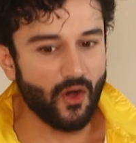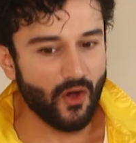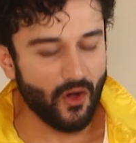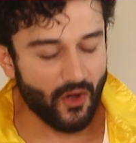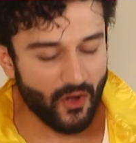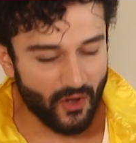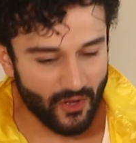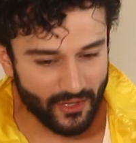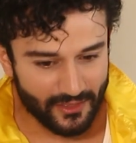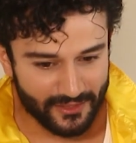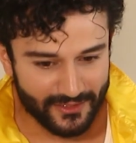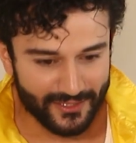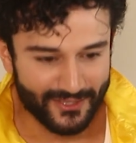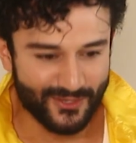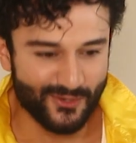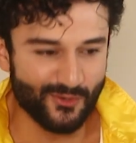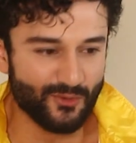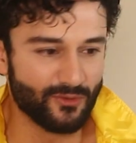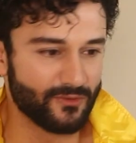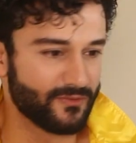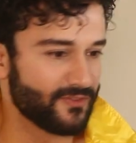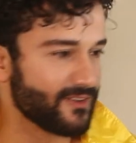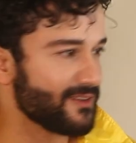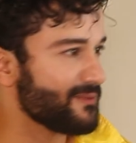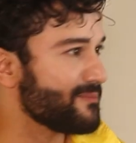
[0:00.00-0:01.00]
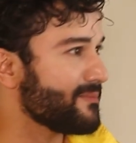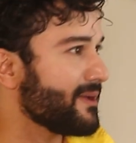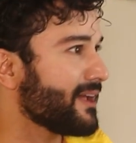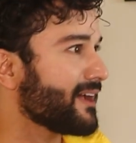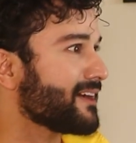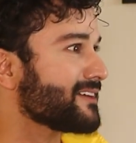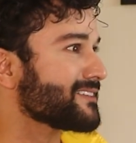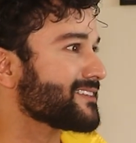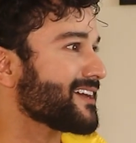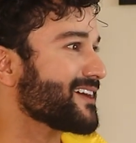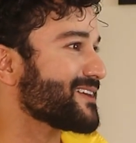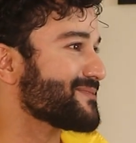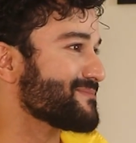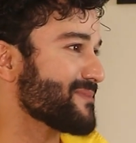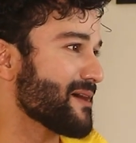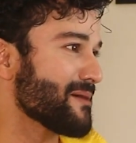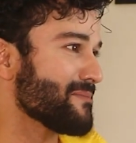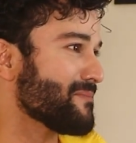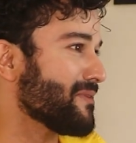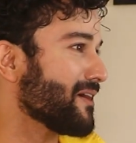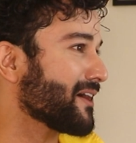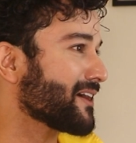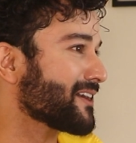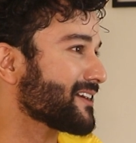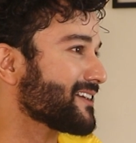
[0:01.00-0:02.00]
all the cool filmmakers are in my
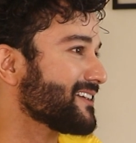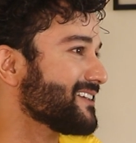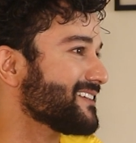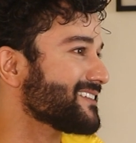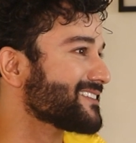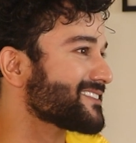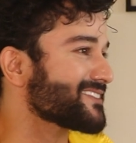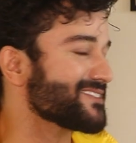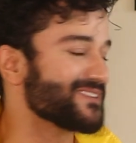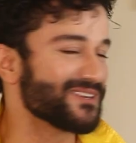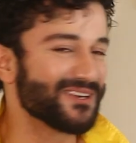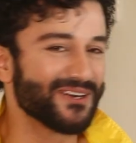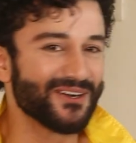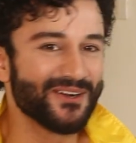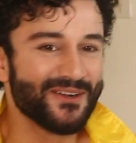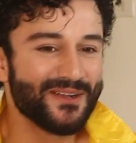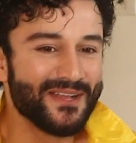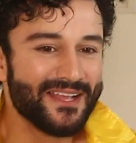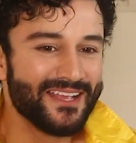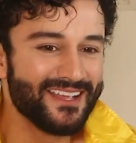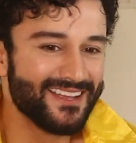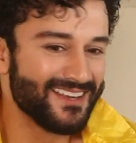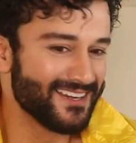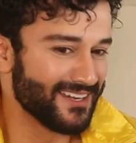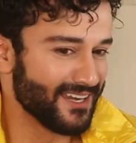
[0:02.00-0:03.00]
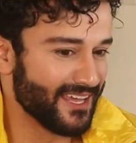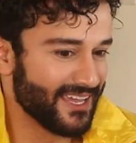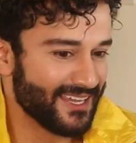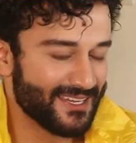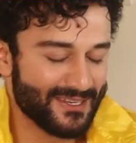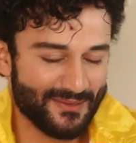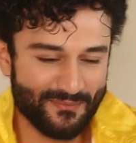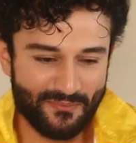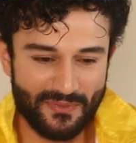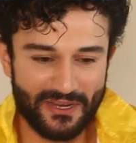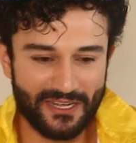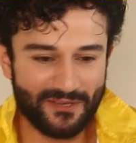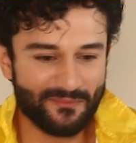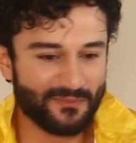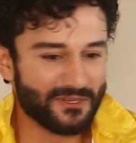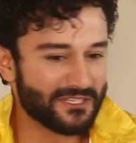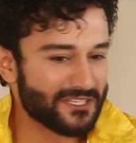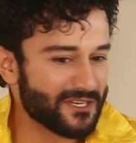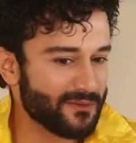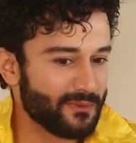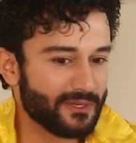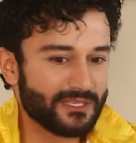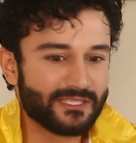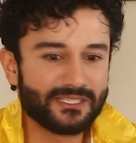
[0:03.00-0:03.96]
bucket list. You know, like be it Mr.